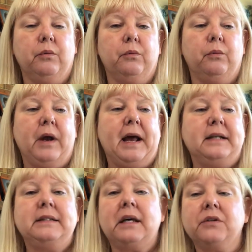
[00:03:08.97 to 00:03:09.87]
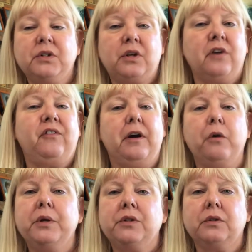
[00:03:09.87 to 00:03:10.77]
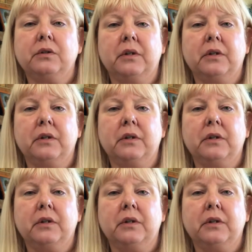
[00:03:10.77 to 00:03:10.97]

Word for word: when I sell stuff, I always